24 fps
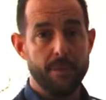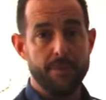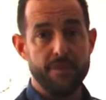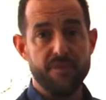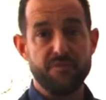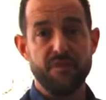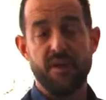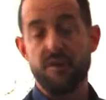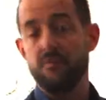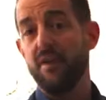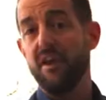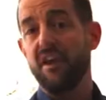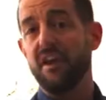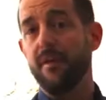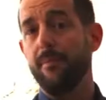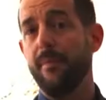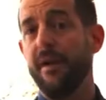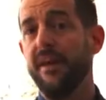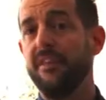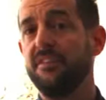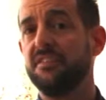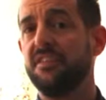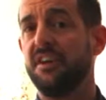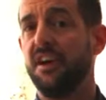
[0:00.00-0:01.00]
If they
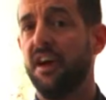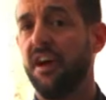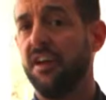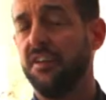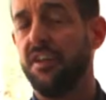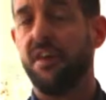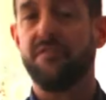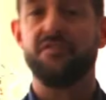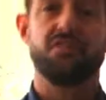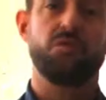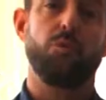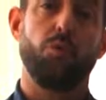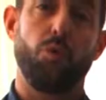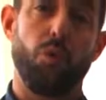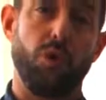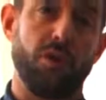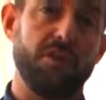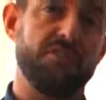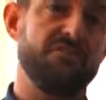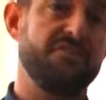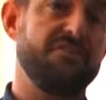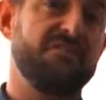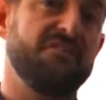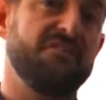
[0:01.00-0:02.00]
recommend another quality